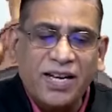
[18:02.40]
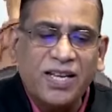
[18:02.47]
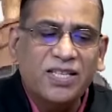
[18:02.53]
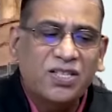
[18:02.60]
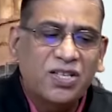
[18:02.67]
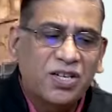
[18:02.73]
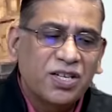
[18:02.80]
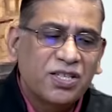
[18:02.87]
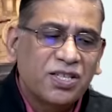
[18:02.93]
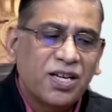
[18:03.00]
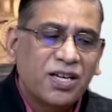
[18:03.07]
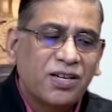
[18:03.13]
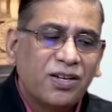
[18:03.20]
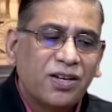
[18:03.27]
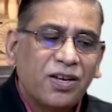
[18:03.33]
any
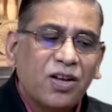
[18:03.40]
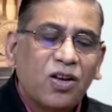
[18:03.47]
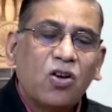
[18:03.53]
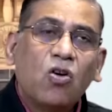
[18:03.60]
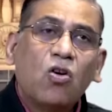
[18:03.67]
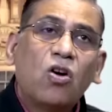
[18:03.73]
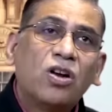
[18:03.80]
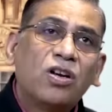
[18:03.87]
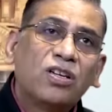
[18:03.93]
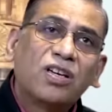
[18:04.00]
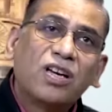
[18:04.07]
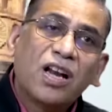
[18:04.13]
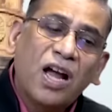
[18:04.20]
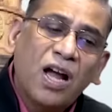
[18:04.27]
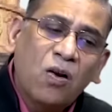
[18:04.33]
citizen on
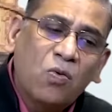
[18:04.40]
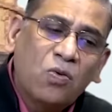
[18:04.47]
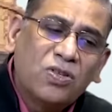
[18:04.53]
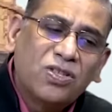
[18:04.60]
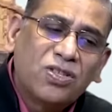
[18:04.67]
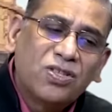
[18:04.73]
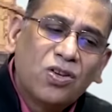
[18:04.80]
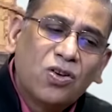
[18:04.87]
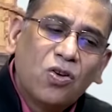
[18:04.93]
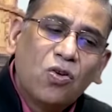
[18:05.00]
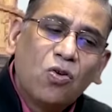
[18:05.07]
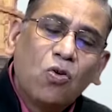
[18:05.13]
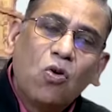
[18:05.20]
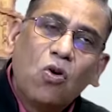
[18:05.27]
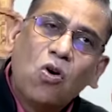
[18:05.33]
grounds
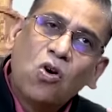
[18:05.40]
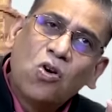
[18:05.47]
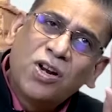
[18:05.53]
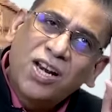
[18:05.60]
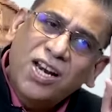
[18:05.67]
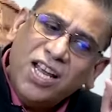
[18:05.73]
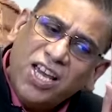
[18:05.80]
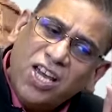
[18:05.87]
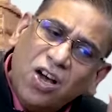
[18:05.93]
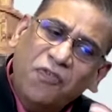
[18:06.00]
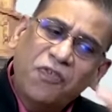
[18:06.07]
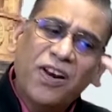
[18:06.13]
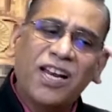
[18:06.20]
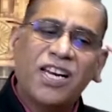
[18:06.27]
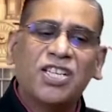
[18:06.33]
only
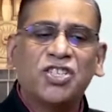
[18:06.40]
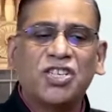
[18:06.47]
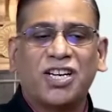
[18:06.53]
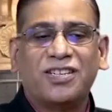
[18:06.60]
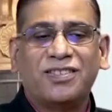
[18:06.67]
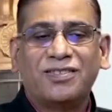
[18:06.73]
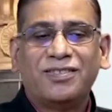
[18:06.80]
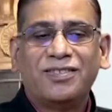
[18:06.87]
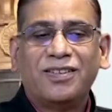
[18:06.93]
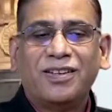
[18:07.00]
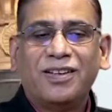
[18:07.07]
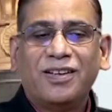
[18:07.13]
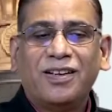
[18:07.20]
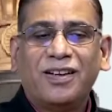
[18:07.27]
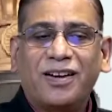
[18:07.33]
of religion,
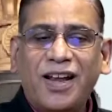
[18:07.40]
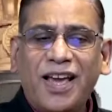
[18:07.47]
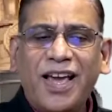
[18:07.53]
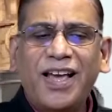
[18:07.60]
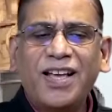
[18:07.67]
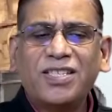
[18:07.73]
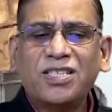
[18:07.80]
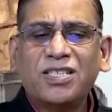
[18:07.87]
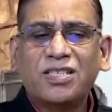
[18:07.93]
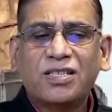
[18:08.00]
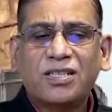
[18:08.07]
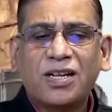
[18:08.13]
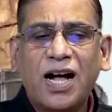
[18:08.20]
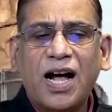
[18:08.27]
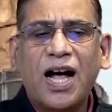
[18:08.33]
race,
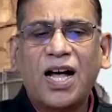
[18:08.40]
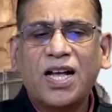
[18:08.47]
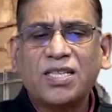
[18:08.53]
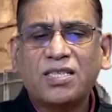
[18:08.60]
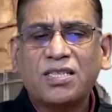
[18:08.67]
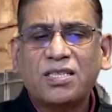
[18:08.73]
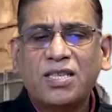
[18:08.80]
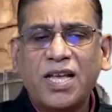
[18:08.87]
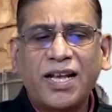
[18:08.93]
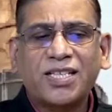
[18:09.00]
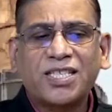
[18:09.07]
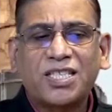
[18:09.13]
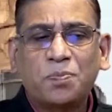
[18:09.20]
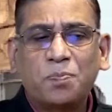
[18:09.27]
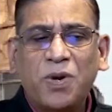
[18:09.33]
caste,
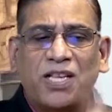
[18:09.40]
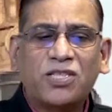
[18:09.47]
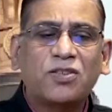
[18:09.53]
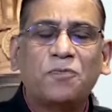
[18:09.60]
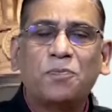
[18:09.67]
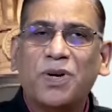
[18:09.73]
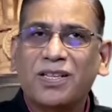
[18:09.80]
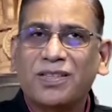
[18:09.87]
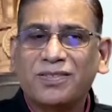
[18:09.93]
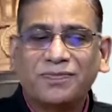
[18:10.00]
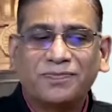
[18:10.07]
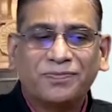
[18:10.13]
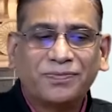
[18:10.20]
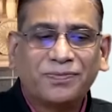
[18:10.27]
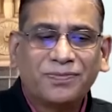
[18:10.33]
sex, place of birth.
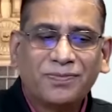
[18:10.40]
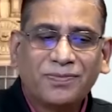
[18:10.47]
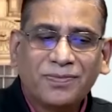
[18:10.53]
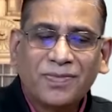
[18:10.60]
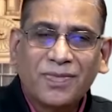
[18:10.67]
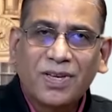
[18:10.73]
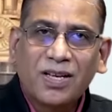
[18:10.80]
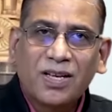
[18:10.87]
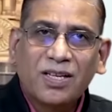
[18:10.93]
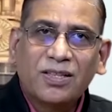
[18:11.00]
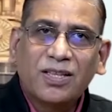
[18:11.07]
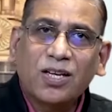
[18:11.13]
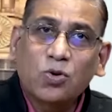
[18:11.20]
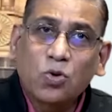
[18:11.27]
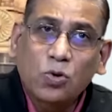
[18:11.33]

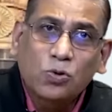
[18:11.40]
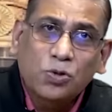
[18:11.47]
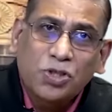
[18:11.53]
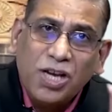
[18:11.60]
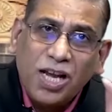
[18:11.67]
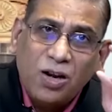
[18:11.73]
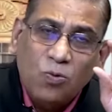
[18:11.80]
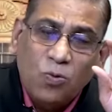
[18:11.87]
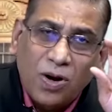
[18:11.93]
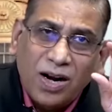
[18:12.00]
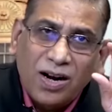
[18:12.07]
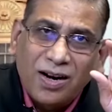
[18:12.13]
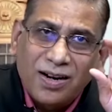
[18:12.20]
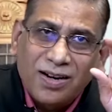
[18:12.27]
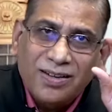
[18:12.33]
The crucial
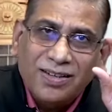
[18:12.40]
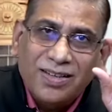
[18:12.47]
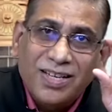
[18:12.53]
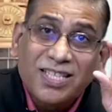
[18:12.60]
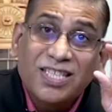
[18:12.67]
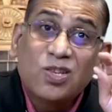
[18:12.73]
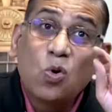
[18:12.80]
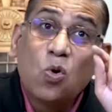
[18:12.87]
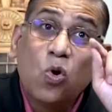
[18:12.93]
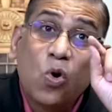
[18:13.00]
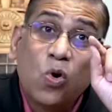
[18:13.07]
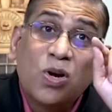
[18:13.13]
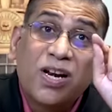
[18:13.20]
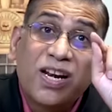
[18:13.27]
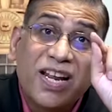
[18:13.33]
word is
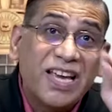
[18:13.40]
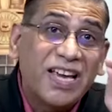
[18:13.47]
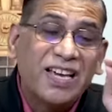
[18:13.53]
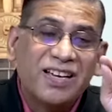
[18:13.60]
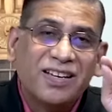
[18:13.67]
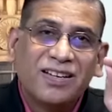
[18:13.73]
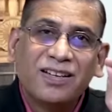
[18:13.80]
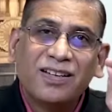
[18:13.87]
only.